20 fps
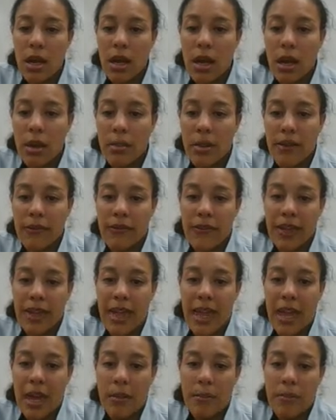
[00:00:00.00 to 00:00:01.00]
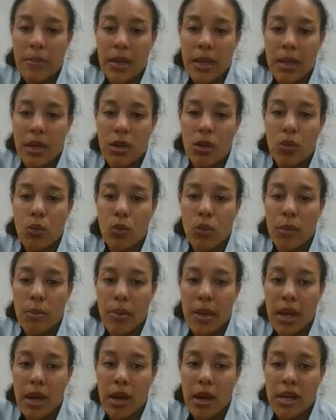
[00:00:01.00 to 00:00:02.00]
if it can't be
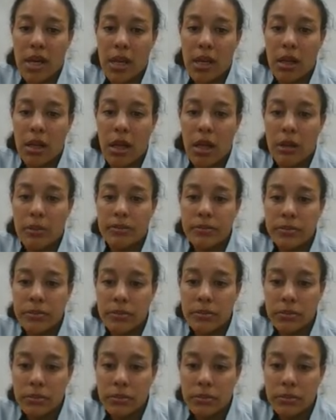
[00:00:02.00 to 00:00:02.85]
repaired at all.